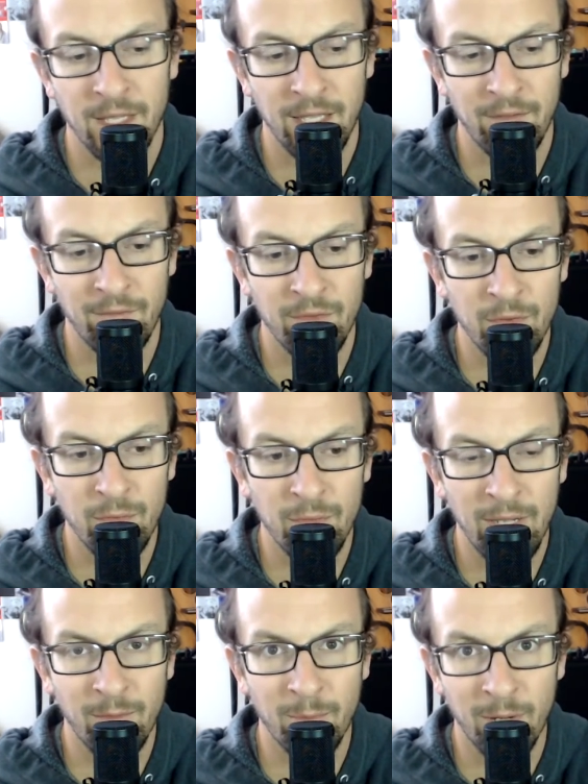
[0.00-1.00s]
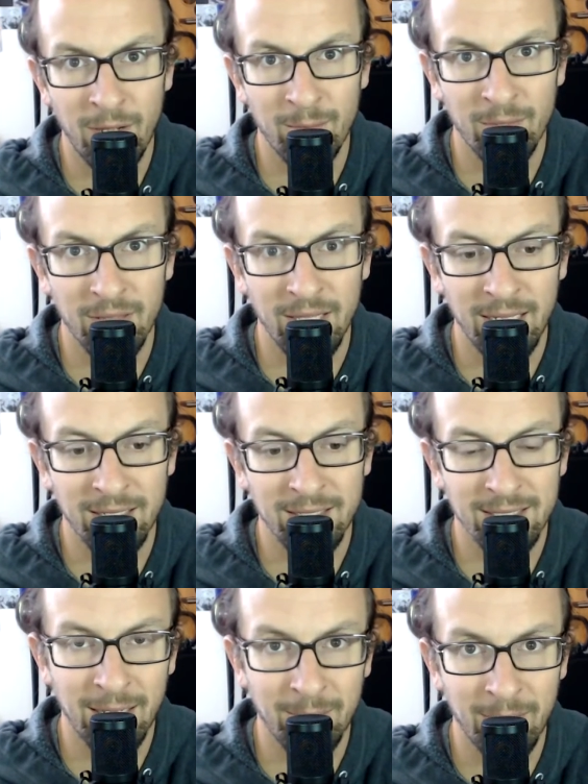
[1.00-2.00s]
If you have a problem with that,
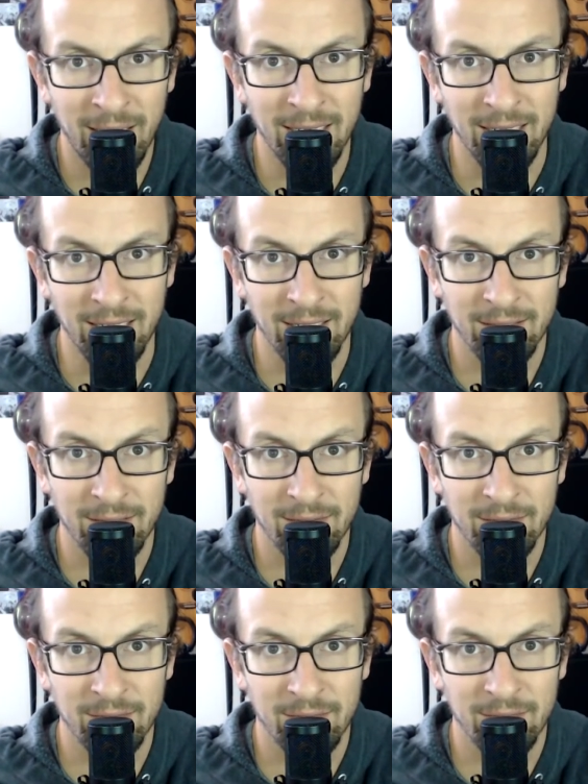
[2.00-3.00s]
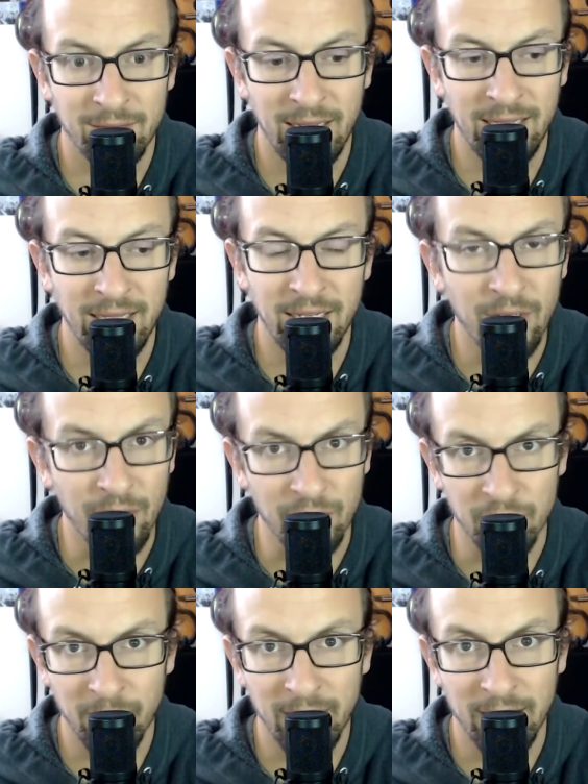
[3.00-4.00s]
stop buying it, and then it goes
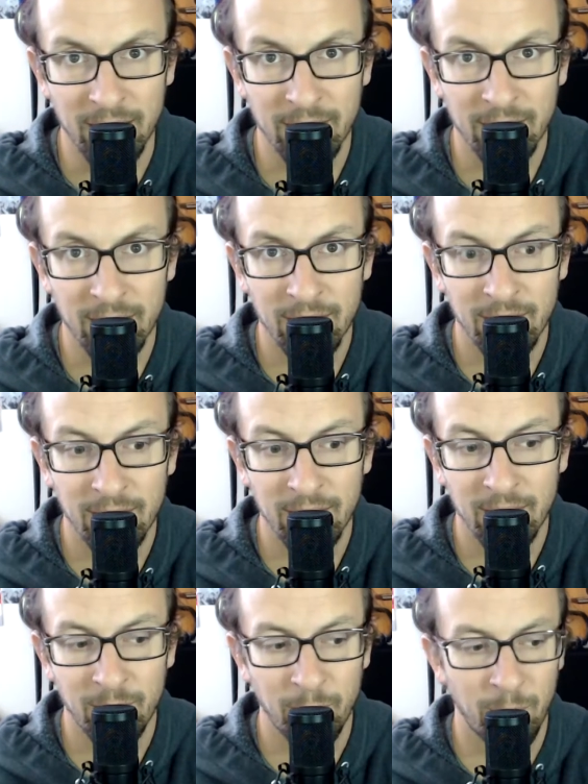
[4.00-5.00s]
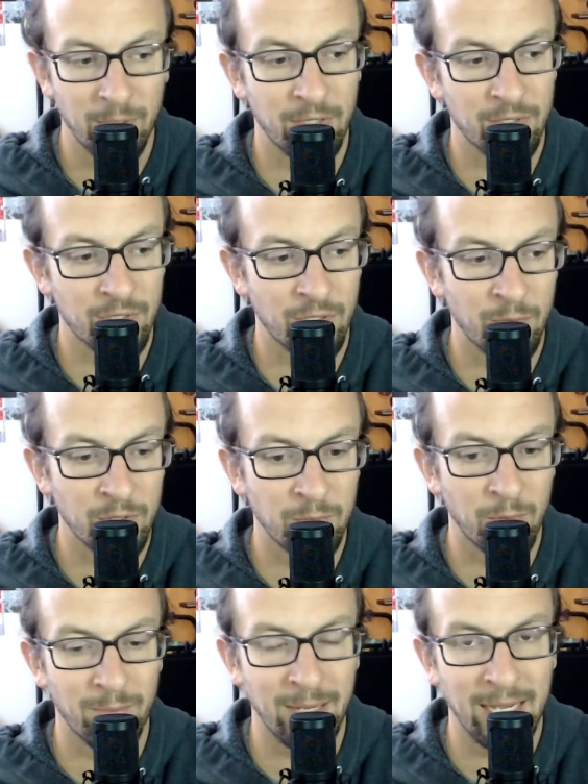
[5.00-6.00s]
away. But there's so much
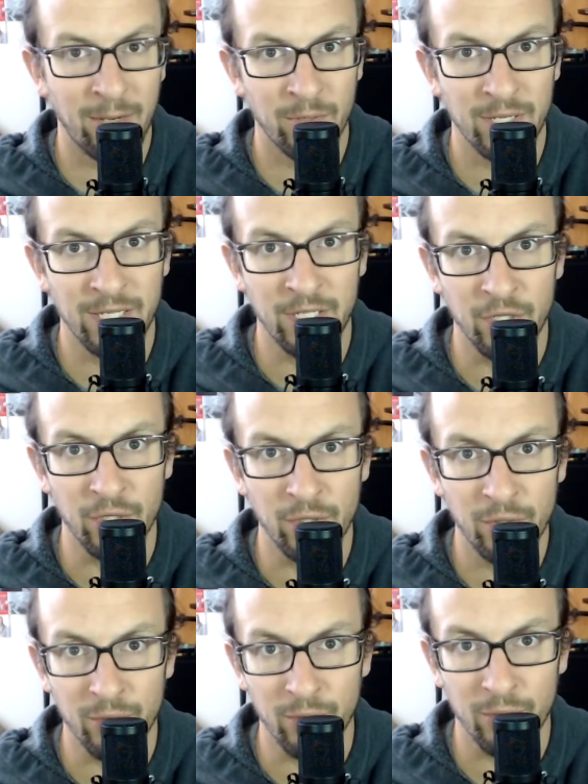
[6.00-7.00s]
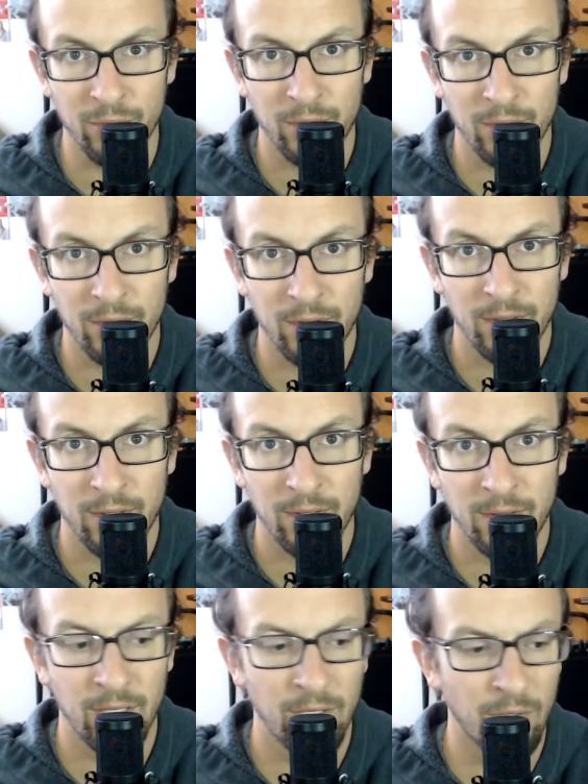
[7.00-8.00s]
more power in you
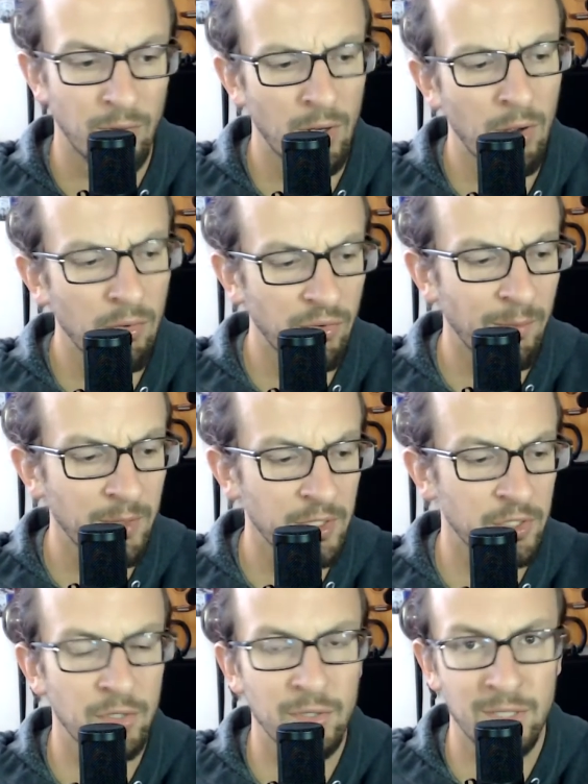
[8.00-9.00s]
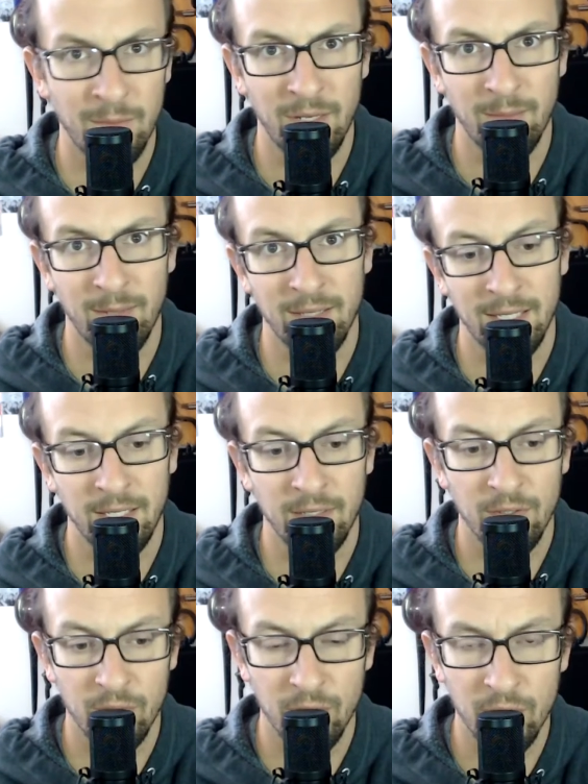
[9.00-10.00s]
than going, oh, somebody should do something about that.
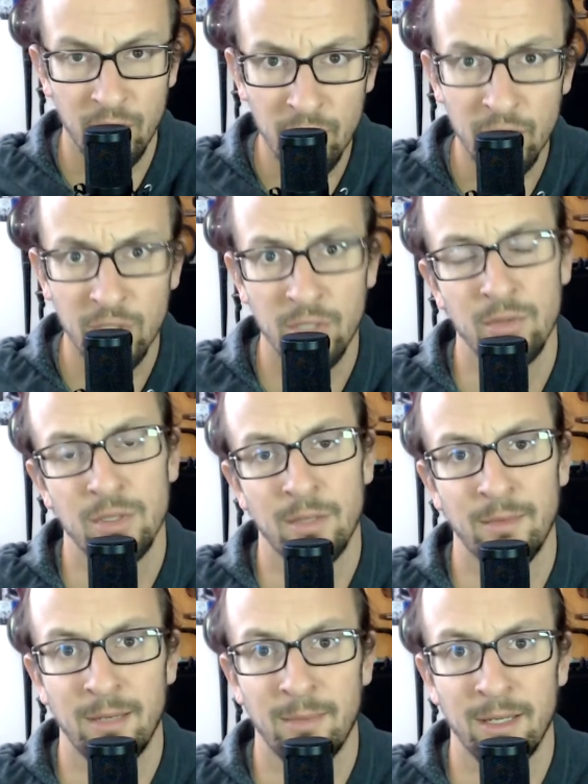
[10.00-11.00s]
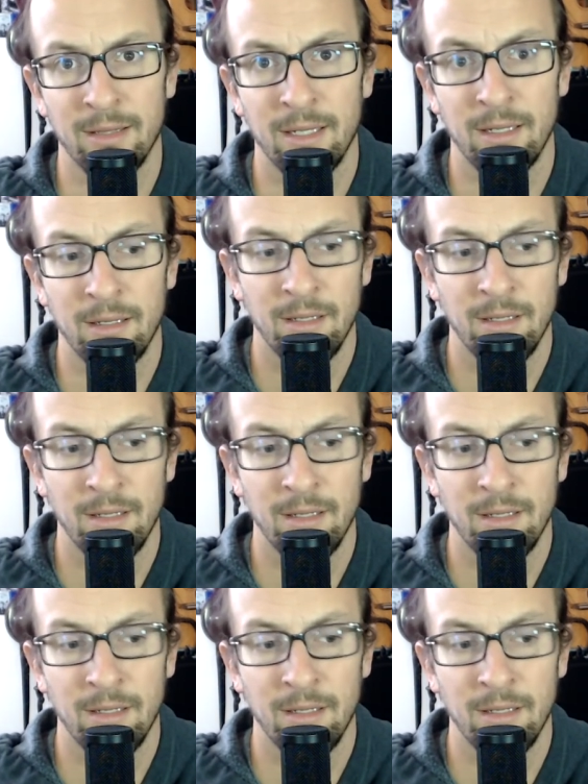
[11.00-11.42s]
You should do something about that.